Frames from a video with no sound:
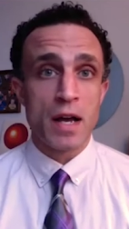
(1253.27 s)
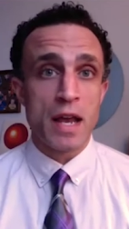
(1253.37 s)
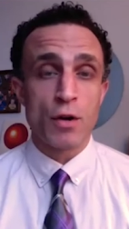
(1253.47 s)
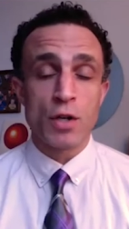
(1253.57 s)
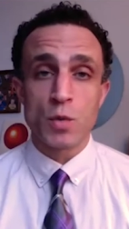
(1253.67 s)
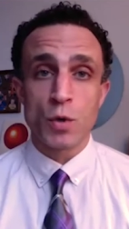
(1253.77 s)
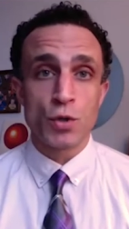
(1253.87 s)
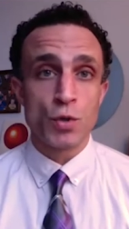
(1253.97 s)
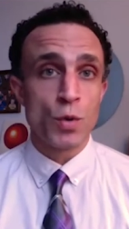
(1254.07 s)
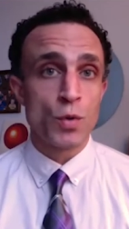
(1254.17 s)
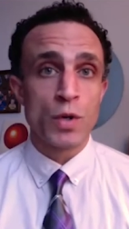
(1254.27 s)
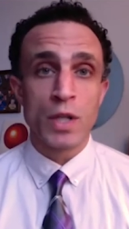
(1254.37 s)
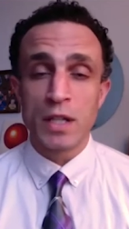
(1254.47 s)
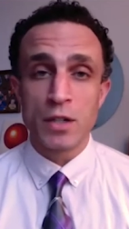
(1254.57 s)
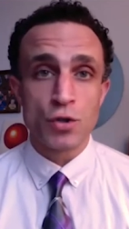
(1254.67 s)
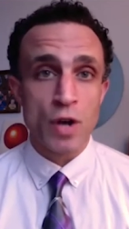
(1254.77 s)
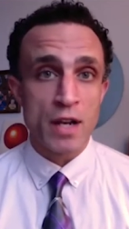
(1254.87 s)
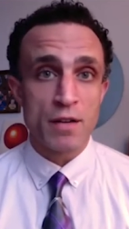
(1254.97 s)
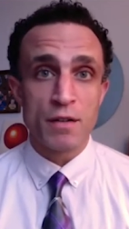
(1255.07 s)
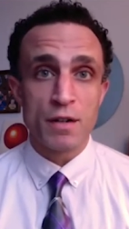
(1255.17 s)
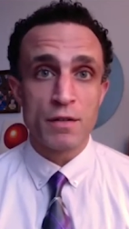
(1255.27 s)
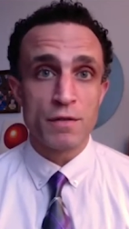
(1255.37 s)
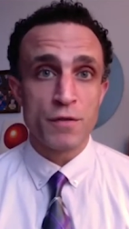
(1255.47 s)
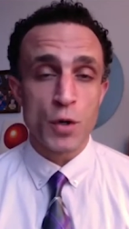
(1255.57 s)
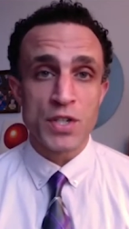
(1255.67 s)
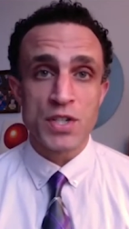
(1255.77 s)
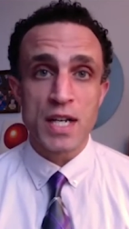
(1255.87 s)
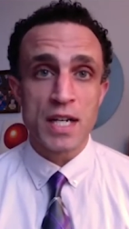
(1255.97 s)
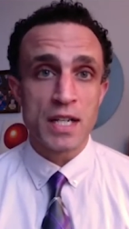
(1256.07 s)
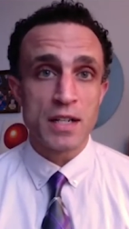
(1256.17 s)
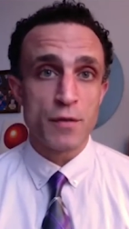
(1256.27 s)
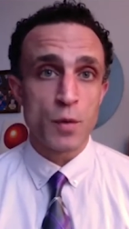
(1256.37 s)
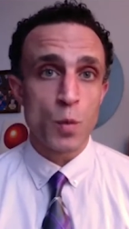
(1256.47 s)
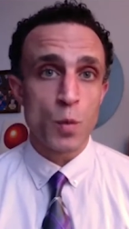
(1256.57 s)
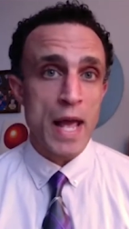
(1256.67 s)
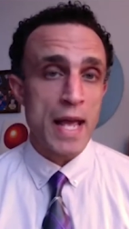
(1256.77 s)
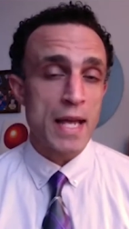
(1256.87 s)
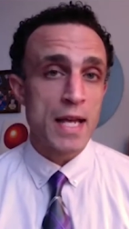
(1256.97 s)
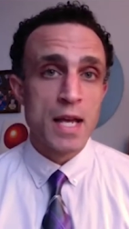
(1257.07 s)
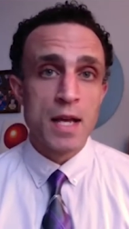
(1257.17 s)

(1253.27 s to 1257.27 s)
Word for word: areas where you would really try to focus in a different way?